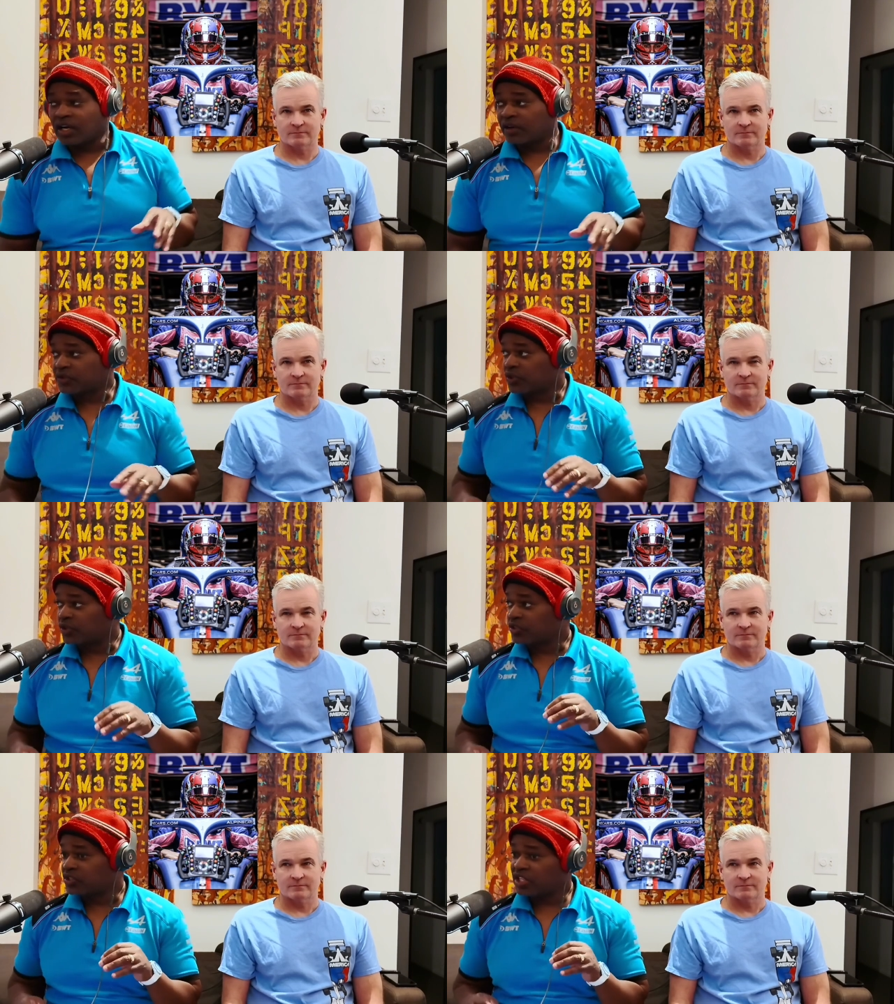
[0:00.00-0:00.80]
Speaker 1: of
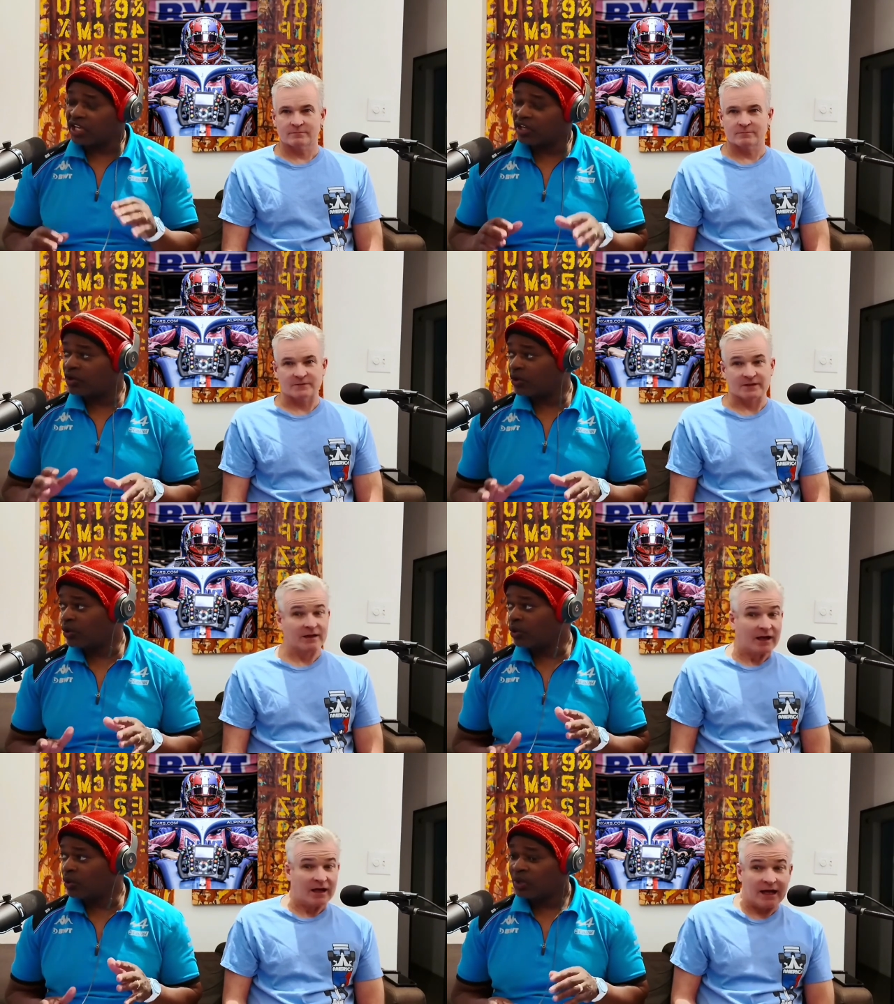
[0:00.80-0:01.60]
certain
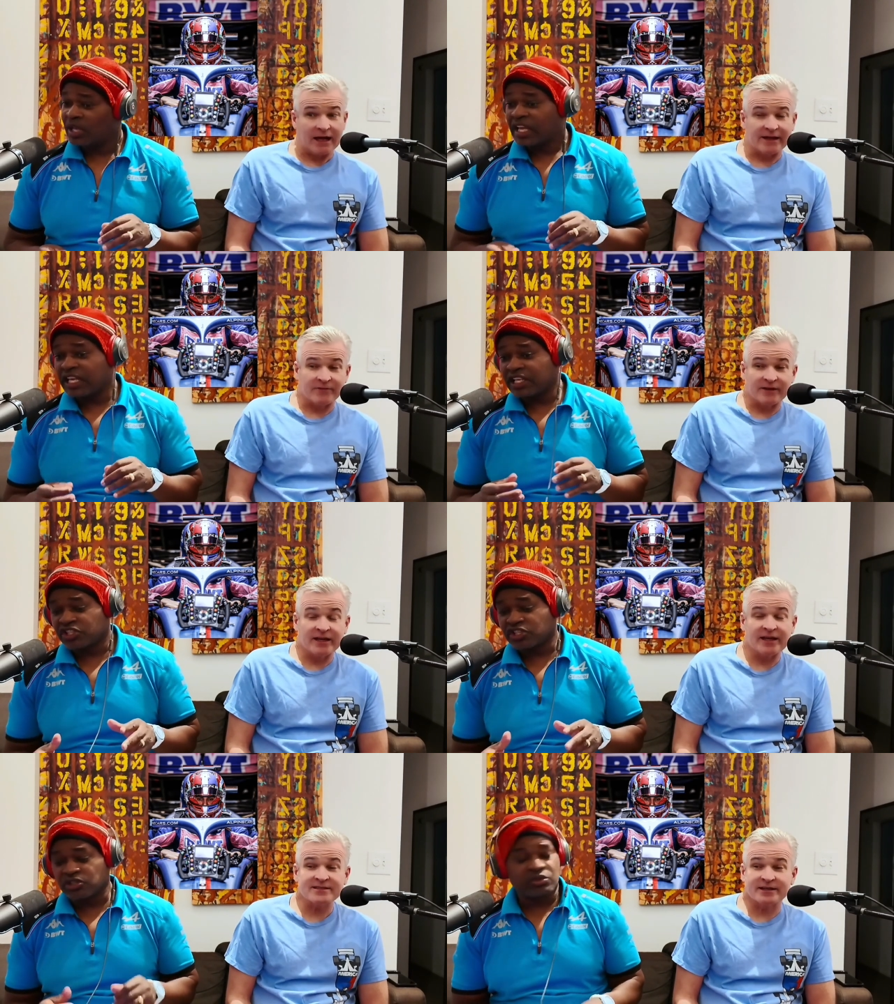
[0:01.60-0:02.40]
technical
Speaker 2: And if issues.
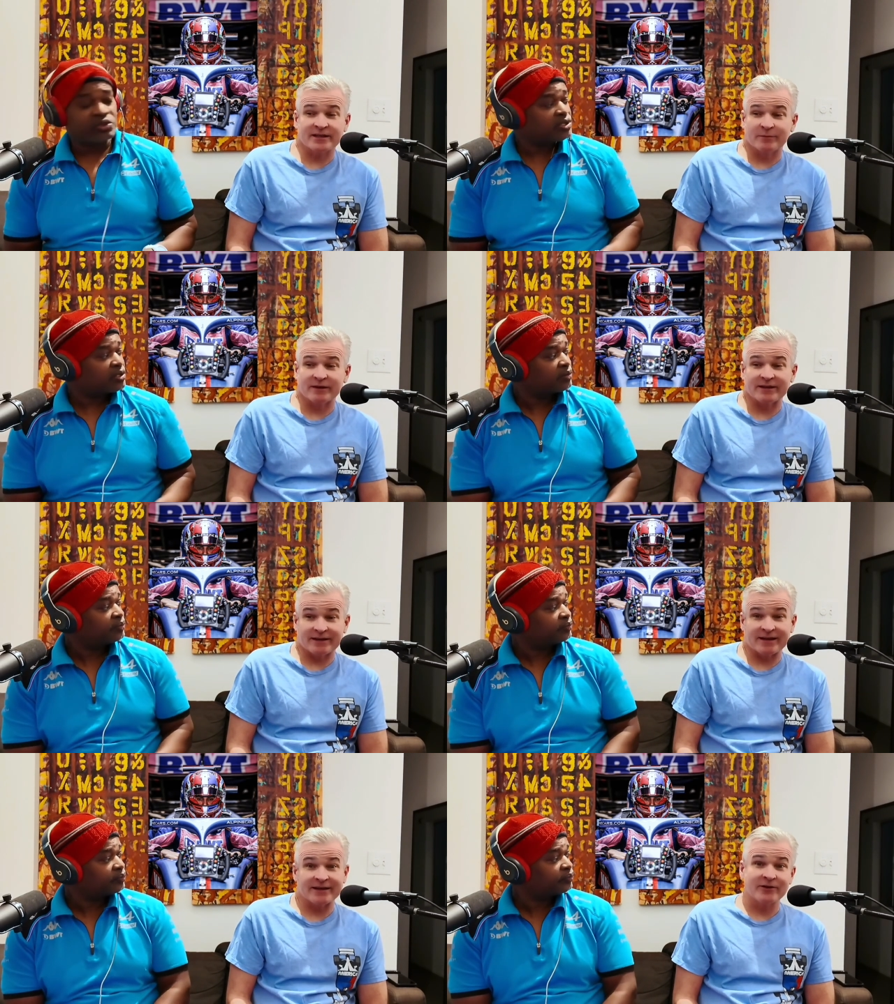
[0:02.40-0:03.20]
He hits anybody
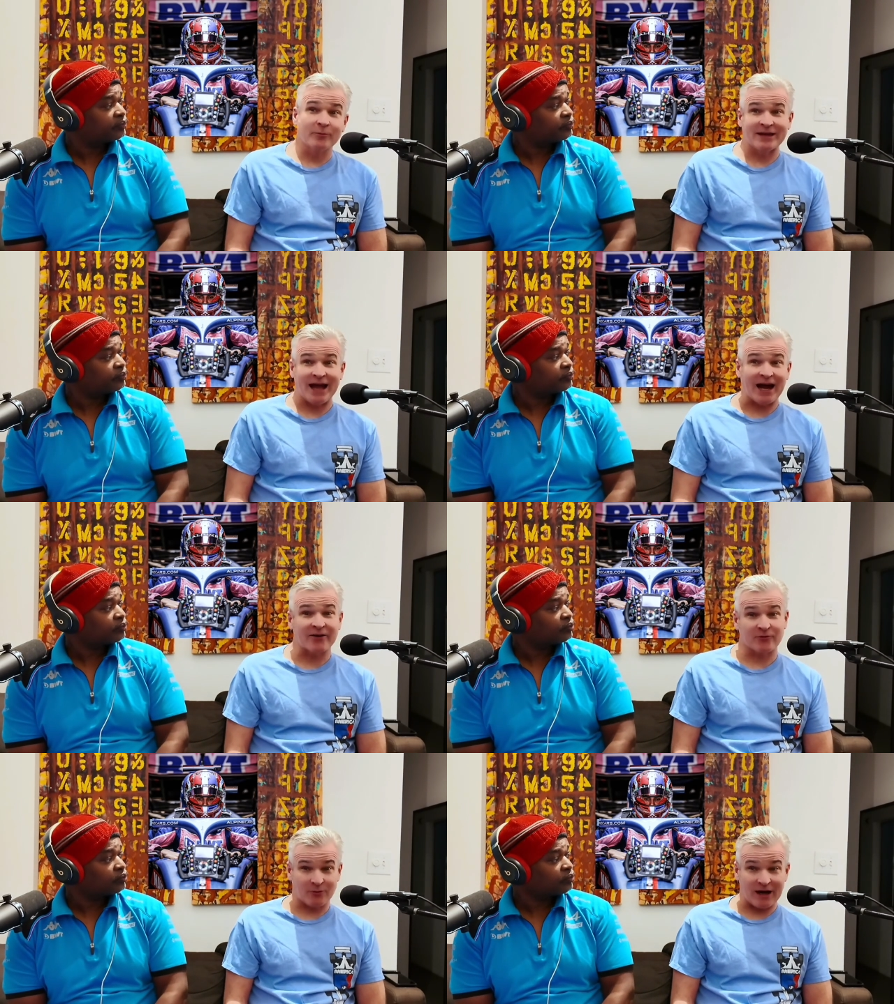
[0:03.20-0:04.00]
again, he'll be out
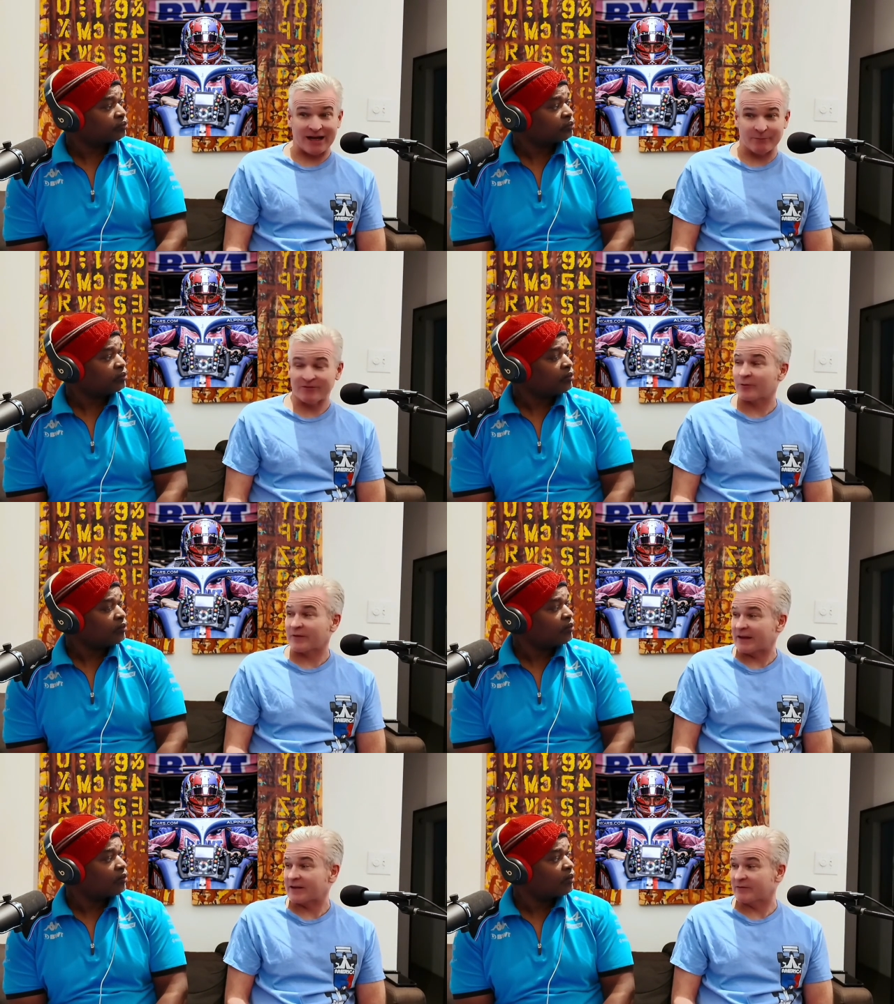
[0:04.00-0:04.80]
of the ride before
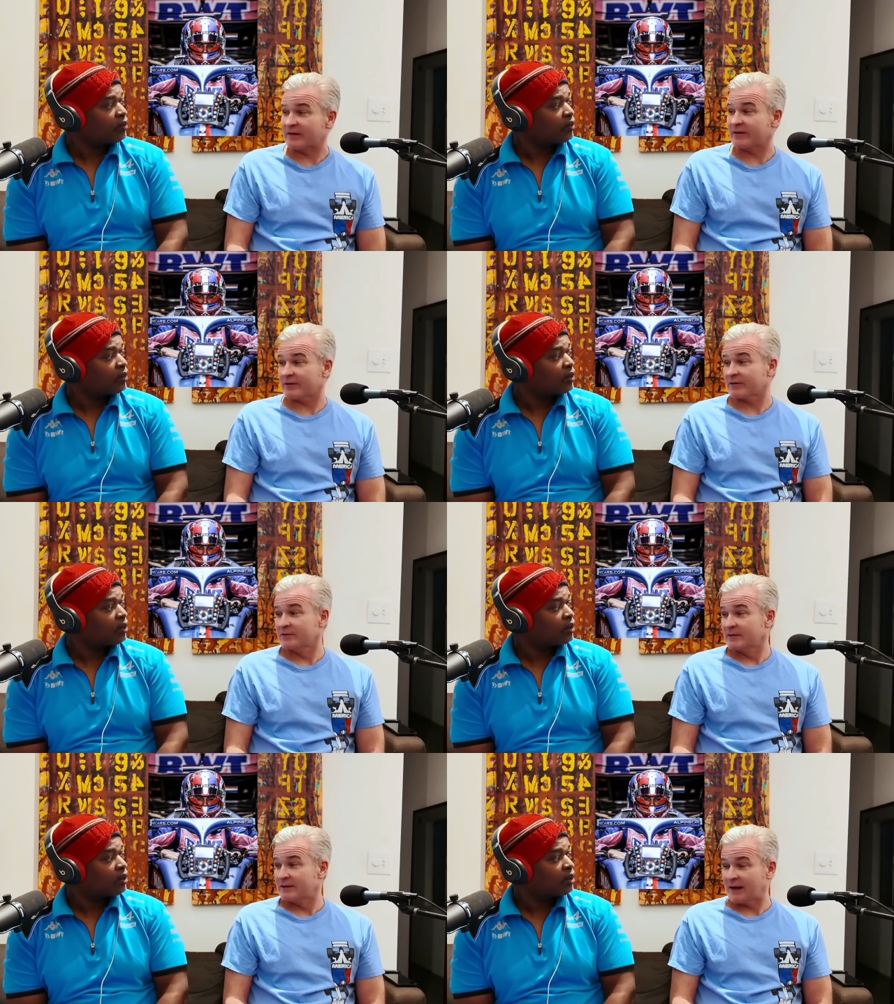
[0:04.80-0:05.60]
the end of the year.
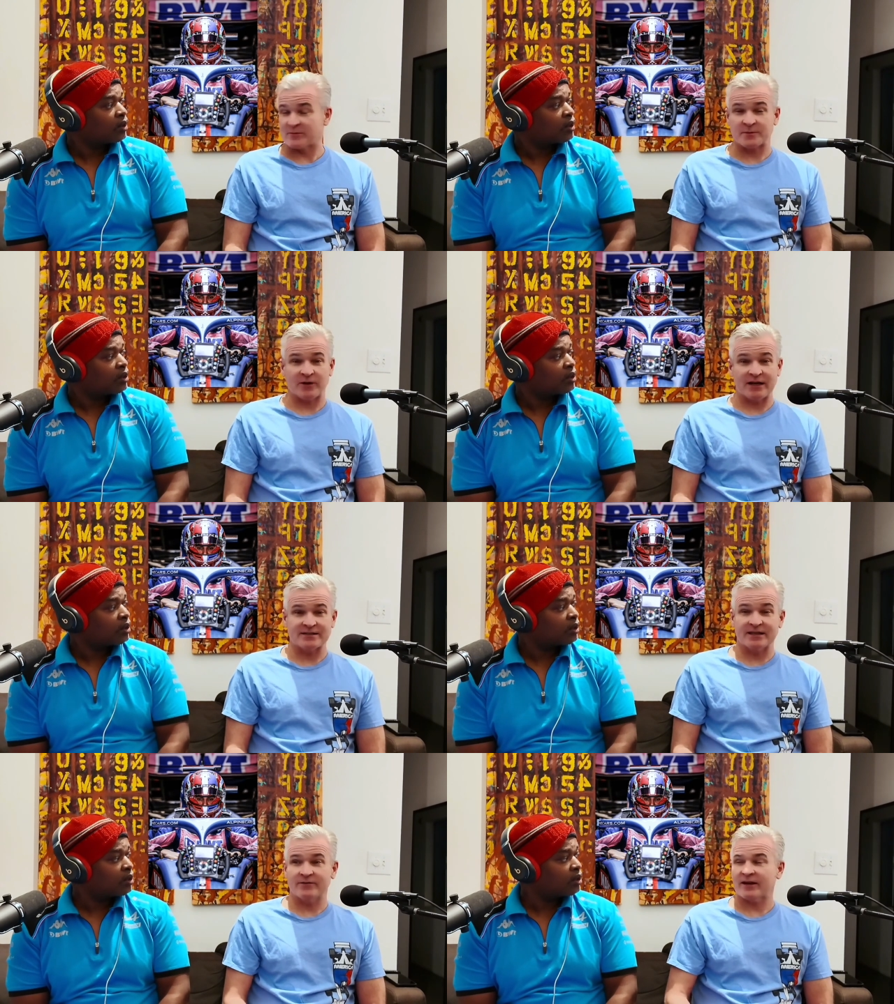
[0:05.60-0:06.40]
I'm surprised
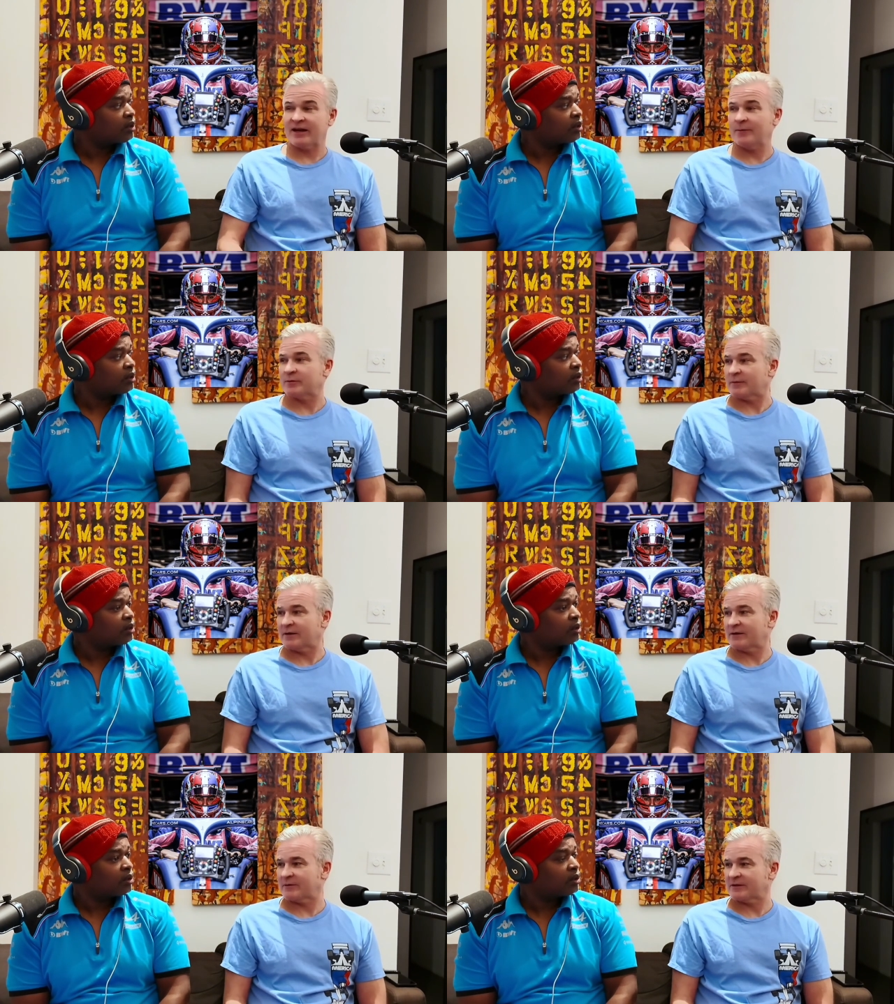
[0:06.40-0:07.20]
they even kept him.
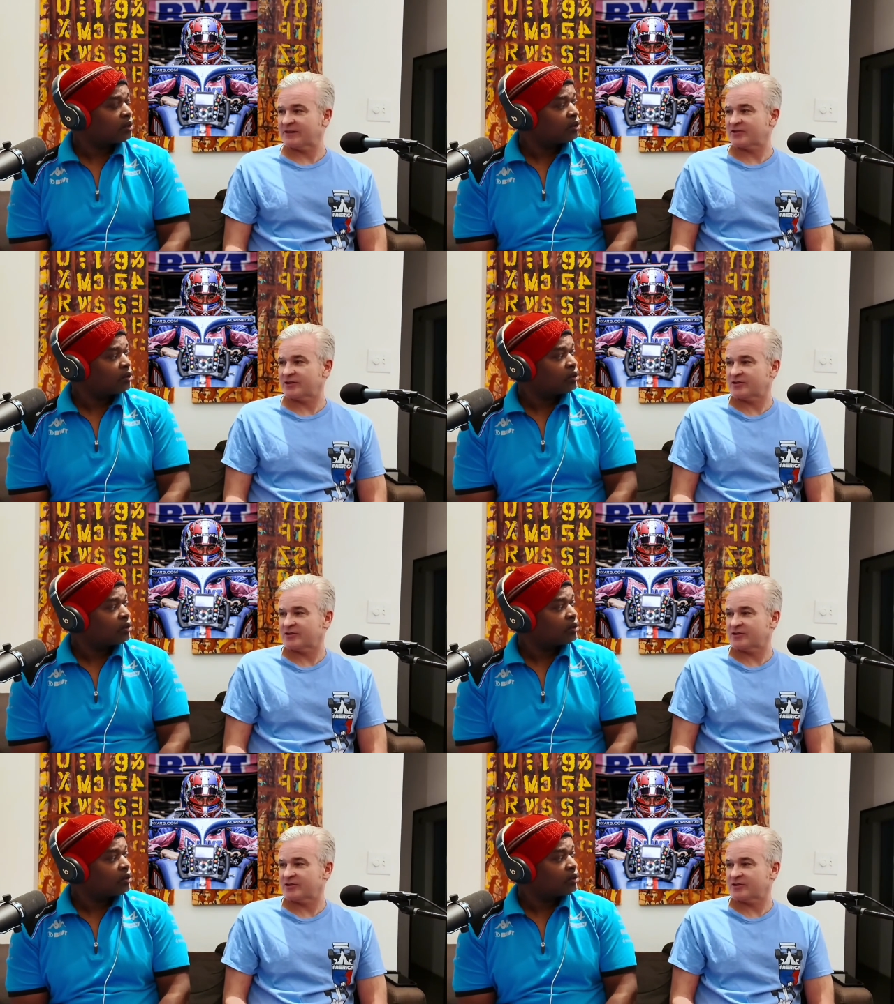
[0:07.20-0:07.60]
I, I, they should